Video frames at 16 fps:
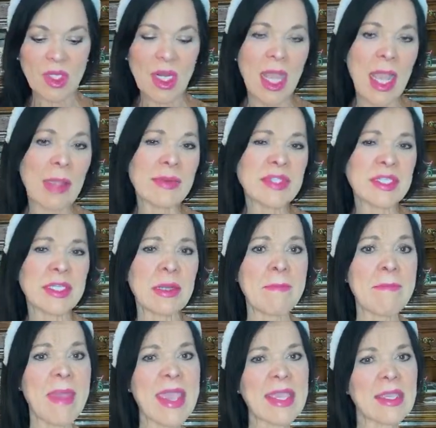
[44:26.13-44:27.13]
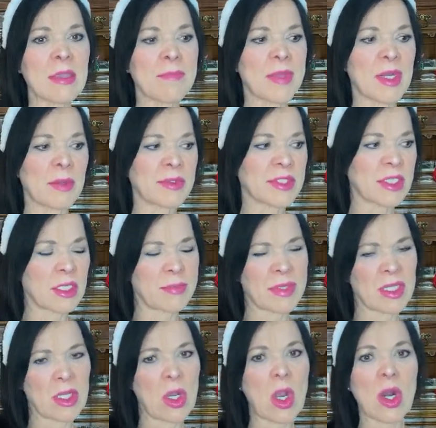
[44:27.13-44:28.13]
I was going to make it, but it was going to
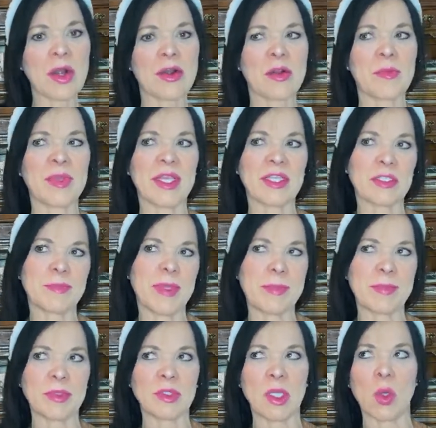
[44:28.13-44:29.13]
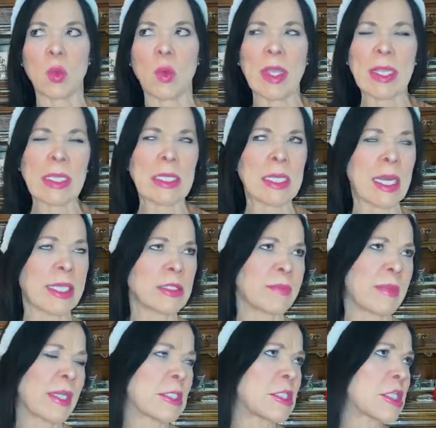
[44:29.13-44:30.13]
be harder because people don't recognize
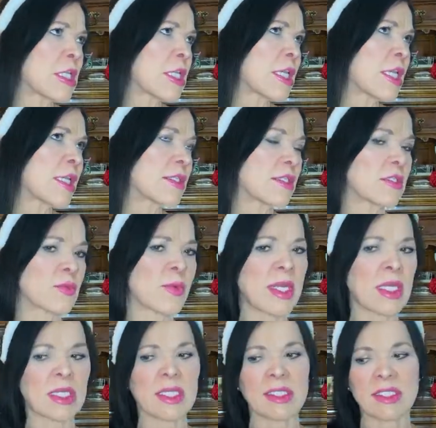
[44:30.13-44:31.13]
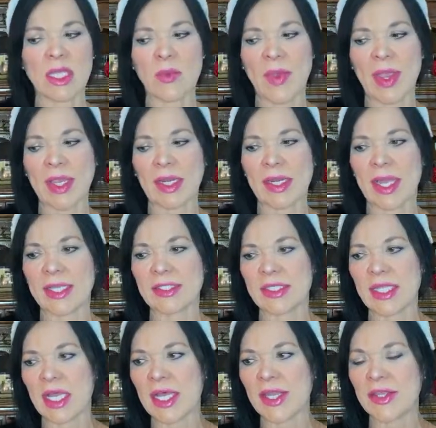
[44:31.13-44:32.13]
my genius as readily as they
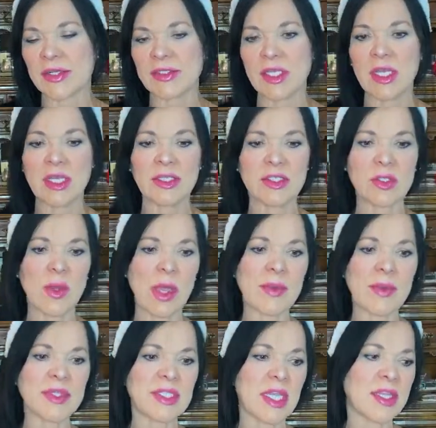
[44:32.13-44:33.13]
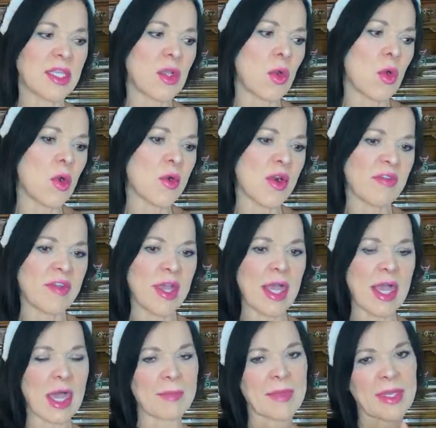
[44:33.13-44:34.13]
recognized others. So I was on the corner of,
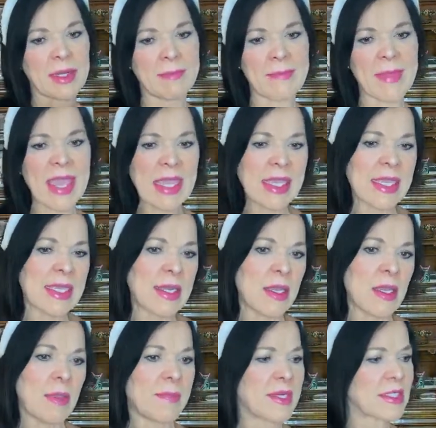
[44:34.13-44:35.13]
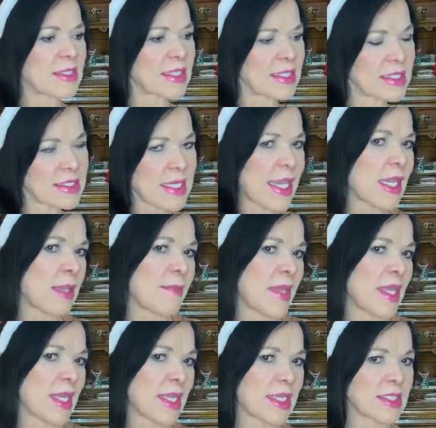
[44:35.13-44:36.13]
I'm going to make it, but it's going to take a
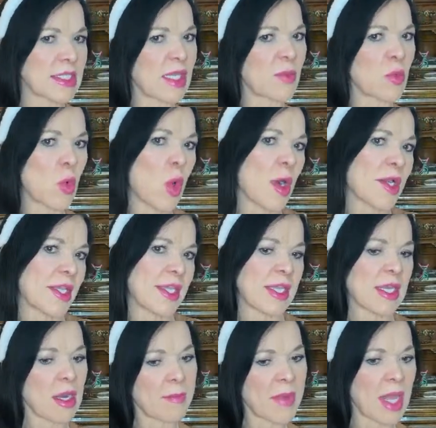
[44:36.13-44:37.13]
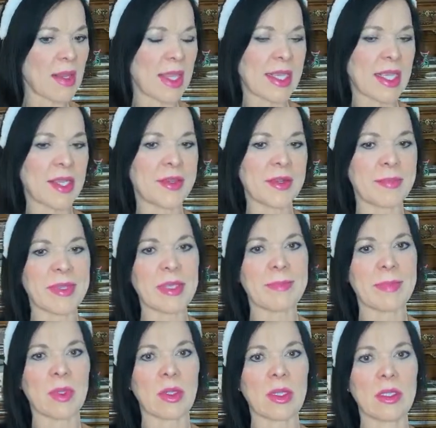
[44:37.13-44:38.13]
minute because I'm quirky and I'm not like other
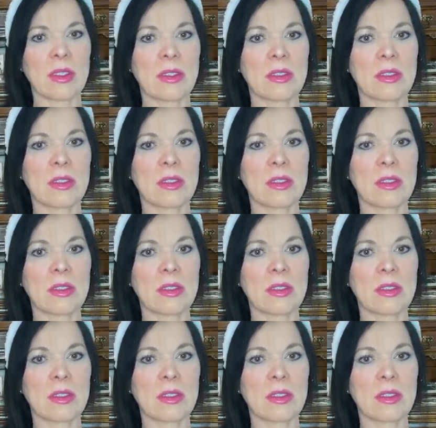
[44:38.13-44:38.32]
people.